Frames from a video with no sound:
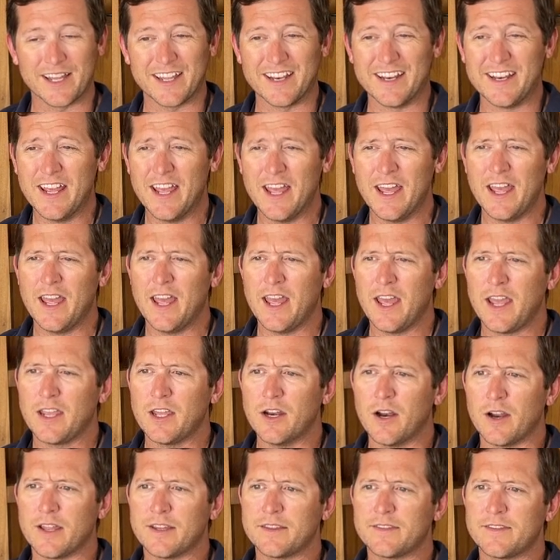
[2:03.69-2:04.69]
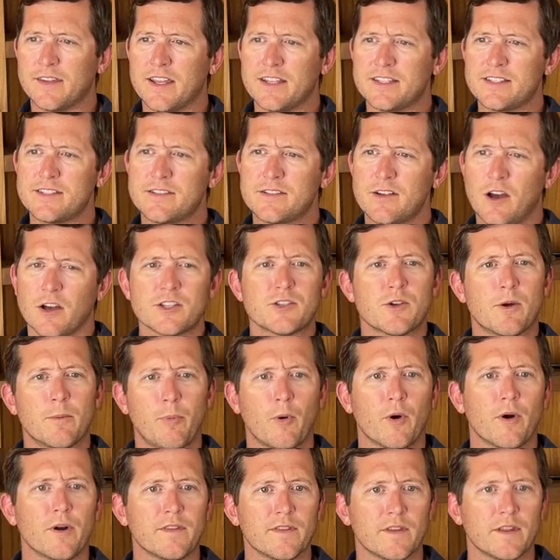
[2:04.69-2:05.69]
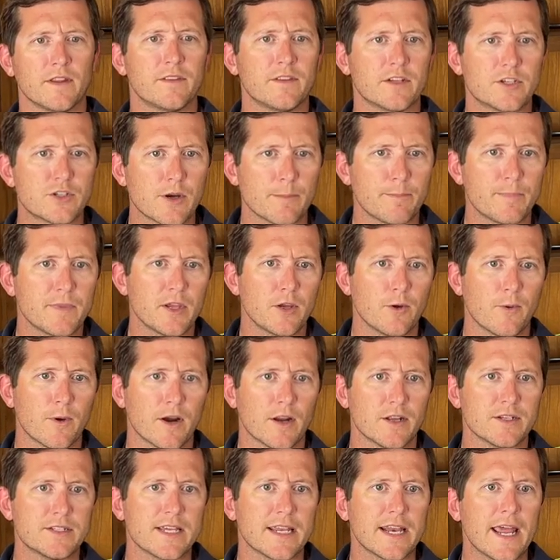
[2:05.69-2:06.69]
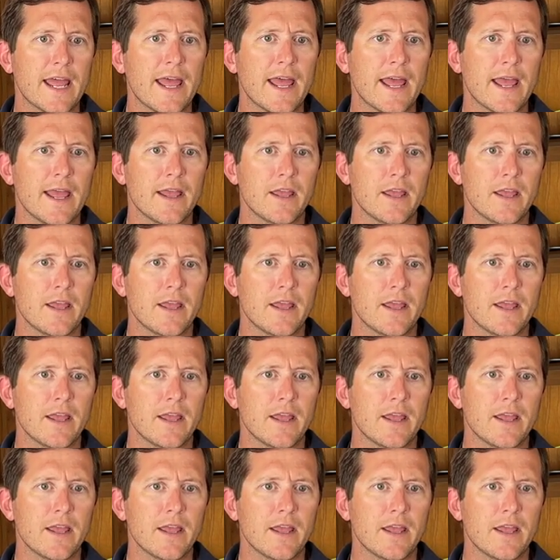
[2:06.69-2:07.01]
And, you know, it's also important that the trip that you went on today,